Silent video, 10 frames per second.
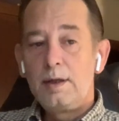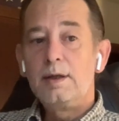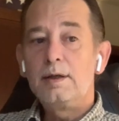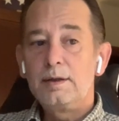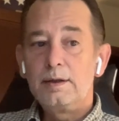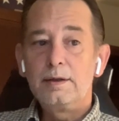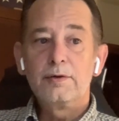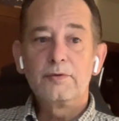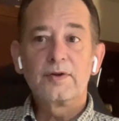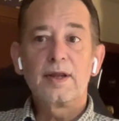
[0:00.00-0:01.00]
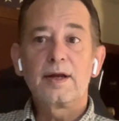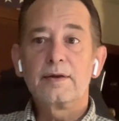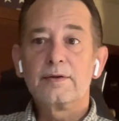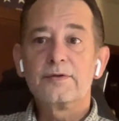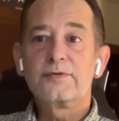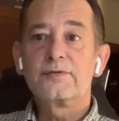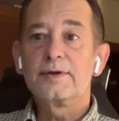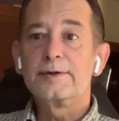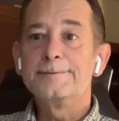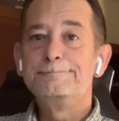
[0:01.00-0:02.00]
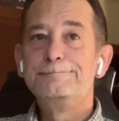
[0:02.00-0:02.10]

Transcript: there was a lot of this, we'll